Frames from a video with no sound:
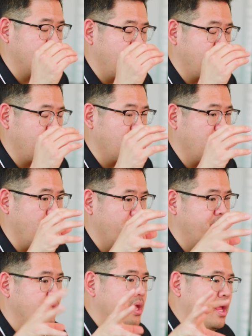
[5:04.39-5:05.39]
an idea
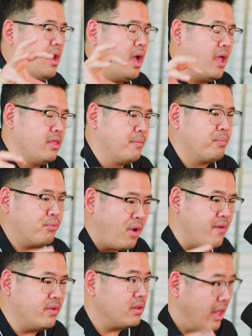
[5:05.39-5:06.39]
of, in the
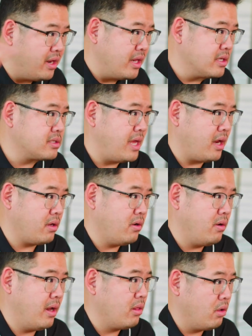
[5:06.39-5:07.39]
private lending
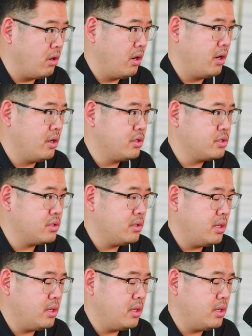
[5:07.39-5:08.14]
sector at large,